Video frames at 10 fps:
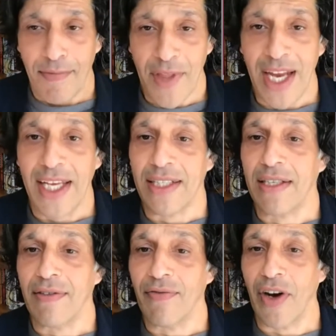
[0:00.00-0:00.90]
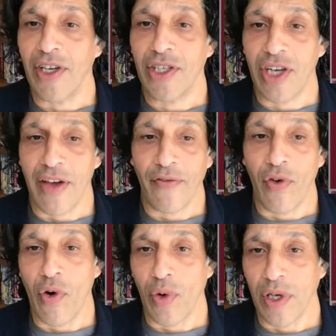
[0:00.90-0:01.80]
then it's very
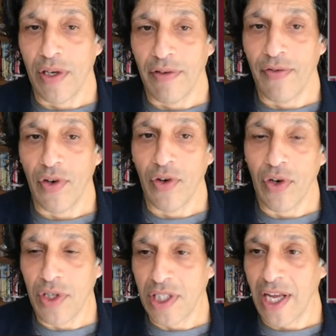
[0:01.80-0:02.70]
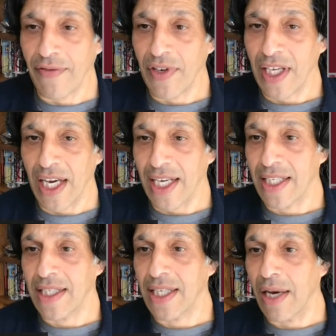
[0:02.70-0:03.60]
straightforward for Stephanie
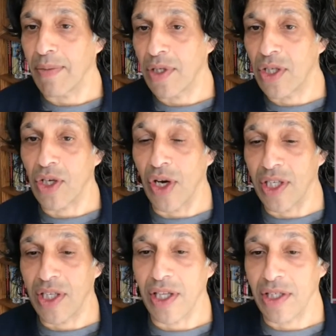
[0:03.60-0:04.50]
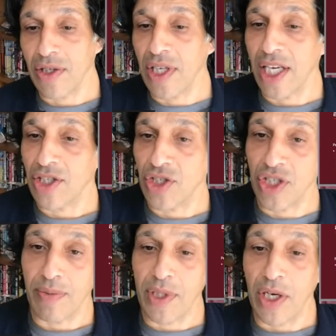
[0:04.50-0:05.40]
and Simon to go into this
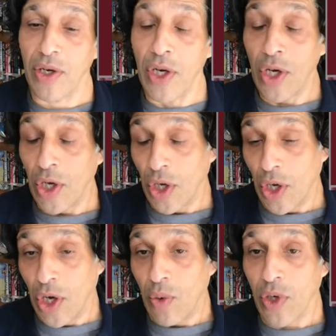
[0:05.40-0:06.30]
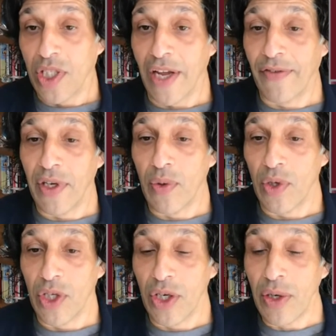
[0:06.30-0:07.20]
relationship. So what Stephanie
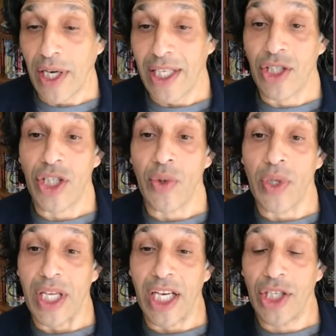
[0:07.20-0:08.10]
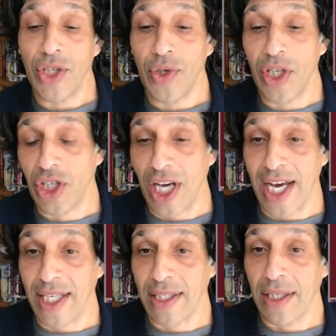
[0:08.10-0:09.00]
will do is she will issue the
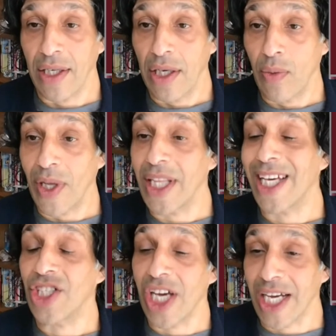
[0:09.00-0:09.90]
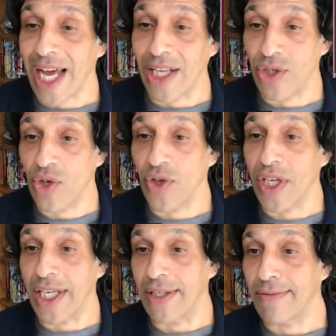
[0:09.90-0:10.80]
shares when they shake hands on
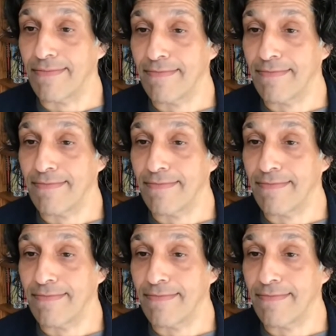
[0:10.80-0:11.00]
the deal.